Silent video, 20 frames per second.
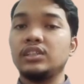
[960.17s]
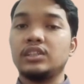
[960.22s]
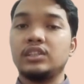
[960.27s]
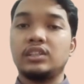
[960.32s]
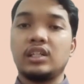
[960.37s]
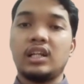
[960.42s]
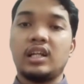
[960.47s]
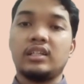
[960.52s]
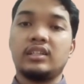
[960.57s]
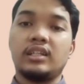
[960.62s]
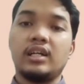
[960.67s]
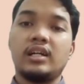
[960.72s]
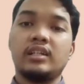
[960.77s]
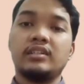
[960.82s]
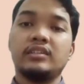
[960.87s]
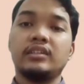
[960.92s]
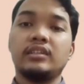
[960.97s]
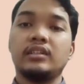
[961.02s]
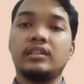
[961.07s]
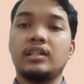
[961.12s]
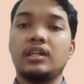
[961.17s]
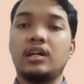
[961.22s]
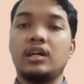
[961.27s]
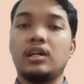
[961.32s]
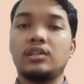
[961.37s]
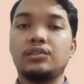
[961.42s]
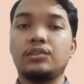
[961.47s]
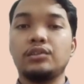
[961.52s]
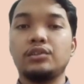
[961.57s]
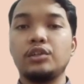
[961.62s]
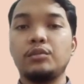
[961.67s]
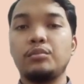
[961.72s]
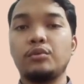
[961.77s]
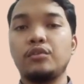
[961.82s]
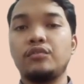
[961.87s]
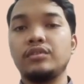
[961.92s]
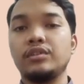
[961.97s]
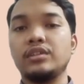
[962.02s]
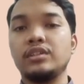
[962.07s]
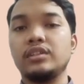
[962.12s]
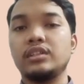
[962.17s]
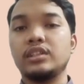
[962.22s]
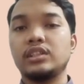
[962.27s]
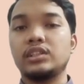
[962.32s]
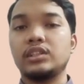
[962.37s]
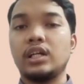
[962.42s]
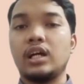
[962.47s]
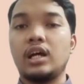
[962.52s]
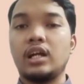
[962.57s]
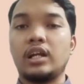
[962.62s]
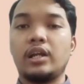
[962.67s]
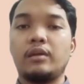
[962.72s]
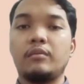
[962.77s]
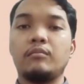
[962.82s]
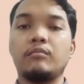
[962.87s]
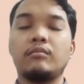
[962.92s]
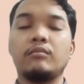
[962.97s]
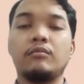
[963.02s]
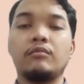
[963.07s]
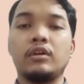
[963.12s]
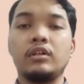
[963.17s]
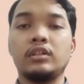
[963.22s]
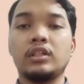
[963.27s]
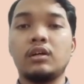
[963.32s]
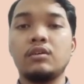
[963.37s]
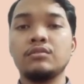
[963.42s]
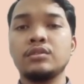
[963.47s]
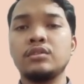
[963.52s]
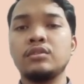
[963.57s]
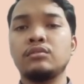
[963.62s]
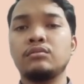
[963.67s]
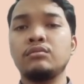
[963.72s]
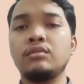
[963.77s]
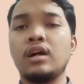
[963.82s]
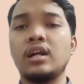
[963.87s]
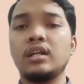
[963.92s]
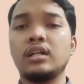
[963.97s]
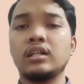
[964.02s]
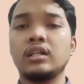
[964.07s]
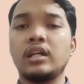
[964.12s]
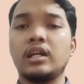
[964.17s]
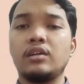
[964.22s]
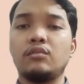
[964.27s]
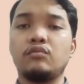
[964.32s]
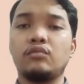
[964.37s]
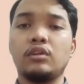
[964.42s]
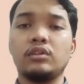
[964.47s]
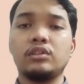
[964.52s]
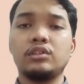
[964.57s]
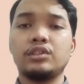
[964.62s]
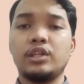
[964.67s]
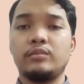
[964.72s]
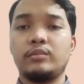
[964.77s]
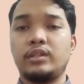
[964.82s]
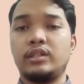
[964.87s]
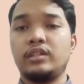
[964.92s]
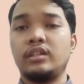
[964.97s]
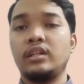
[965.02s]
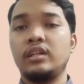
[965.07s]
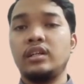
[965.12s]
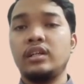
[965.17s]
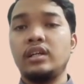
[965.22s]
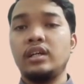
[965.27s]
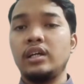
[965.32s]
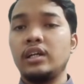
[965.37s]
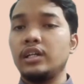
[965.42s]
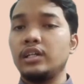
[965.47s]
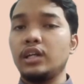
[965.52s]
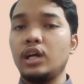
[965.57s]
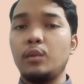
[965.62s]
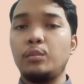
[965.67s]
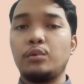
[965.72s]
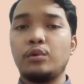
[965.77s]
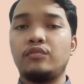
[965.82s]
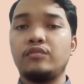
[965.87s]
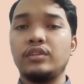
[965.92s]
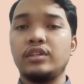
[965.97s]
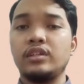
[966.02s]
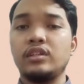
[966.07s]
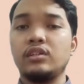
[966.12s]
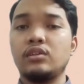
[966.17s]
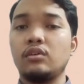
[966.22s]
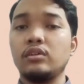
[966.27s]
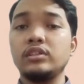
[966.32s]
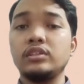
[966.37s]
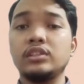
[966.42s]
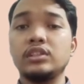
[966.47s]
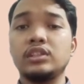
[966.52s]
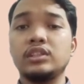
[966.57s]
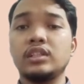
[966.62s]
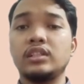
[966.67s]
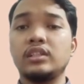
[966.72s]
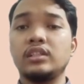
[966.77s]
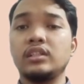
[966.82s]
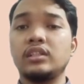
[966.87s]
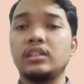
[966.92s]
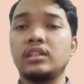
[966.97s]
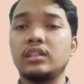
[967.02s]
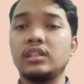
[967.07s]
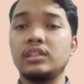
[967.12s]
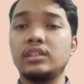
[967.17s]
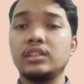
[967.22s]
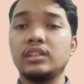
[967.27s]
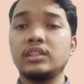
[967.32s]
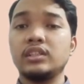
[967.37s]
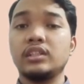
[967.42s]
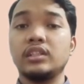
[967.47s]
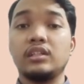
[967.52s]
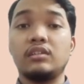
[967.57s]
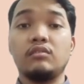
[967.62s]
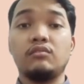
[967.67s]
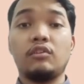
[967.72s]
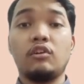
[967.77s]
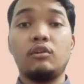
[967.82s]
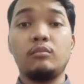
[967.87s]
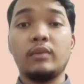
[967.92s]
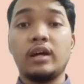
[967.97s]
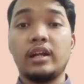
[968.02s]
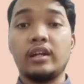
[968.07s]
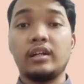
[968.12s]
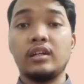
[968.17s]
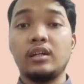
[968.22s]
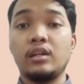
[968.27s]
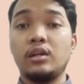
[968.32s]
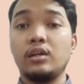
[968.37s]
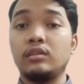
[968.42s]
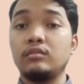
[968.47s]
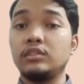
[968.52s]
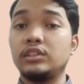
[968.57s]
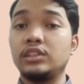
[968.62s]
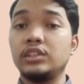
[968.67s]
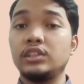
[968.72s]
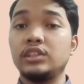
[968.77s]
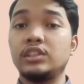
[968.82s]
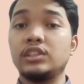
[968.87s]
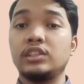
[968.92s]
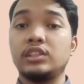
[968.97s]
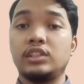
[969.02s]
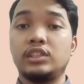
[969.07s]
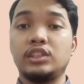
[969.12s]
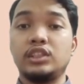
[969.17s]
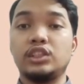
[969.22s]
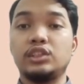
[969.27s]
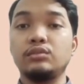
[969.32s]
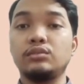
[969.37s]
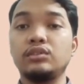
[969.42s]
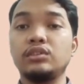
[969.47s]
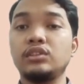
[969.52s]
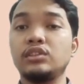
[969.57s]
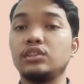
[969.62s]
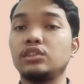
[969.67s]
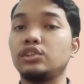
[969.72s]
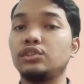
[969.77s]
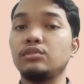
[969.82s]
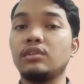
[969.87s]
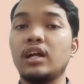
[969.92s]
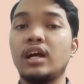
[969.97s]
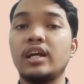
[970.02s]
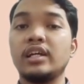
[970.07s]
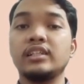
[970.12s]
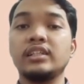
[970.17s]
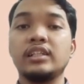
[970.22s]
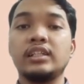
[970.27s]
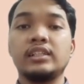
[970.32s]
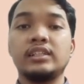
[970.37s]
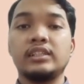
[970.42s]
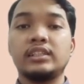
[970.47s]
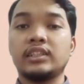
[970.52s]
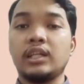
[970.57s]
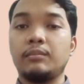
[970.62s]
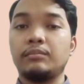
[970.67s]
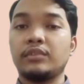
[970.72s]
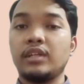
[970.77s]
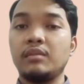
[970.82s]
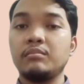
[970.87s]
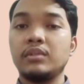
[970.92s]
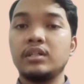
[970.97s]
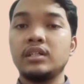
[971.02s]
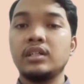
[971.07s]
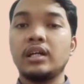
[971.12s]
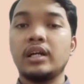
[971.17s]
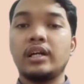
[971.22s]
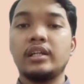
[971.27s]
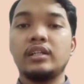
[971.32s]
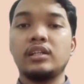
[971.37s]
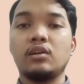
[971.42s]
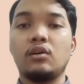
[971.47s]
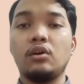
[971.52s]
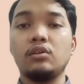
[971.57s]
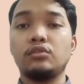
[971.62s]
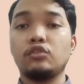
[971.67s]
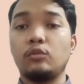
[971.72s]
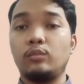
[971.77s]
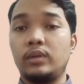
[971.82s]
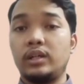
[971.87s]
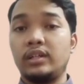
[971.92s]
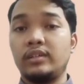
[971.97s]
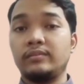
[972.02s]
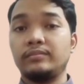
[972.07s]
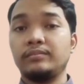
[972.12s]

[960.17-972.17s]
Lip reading: in Kelantan, their total profit is RM1,247. Their profit consistently increasing in 4 months, which is in June, July, September, and October.